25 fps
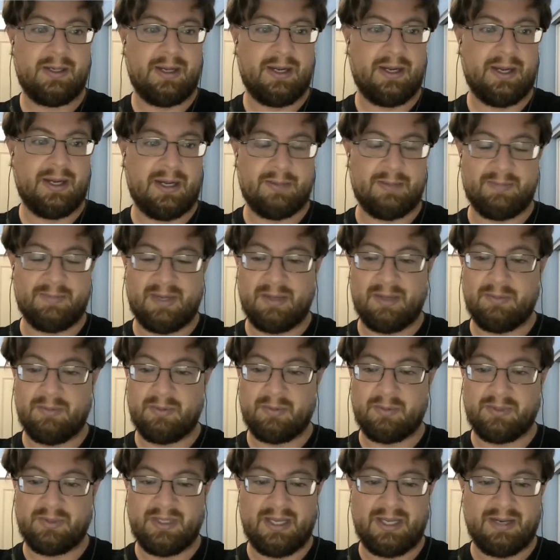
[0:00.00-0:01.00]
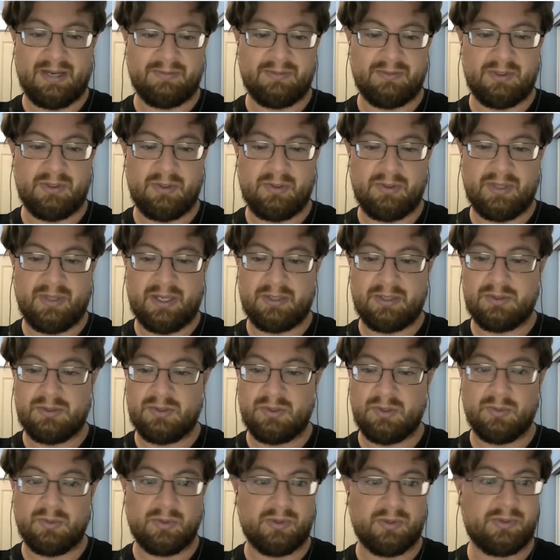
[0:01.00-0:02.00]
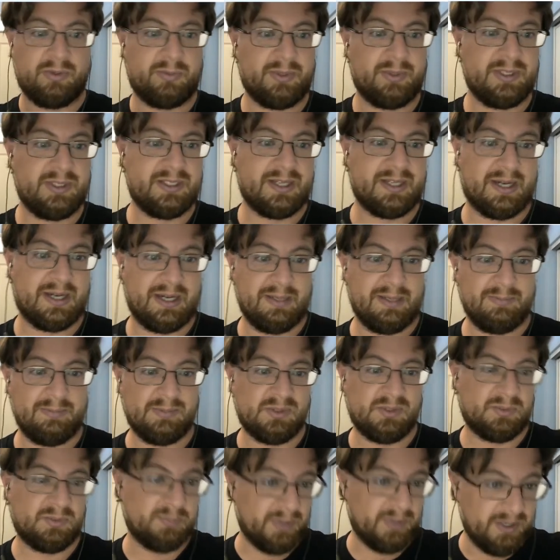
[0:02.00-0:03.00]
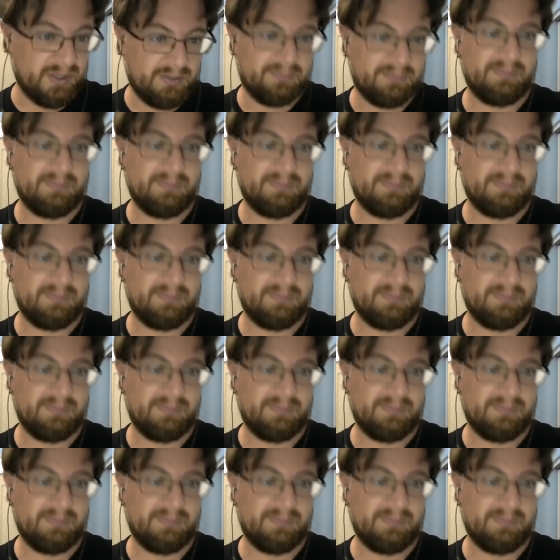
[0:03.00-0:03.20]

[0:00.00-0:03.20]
I would only have to do that 2 or 3 times, but